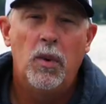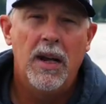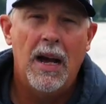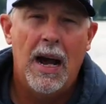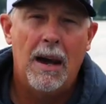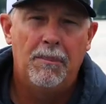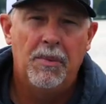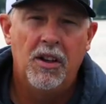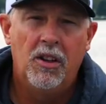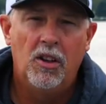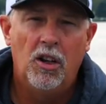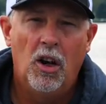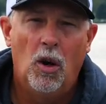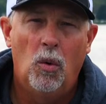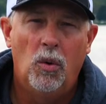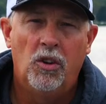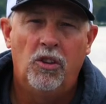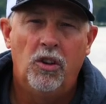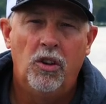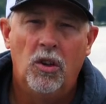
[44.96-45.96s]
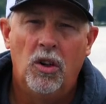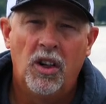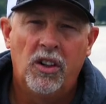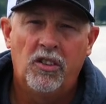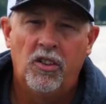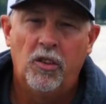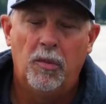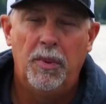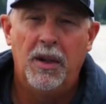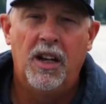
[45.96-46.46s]
we opted to go with two
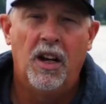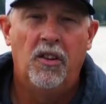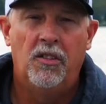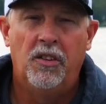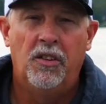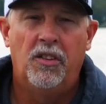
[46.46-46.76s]
hooks is because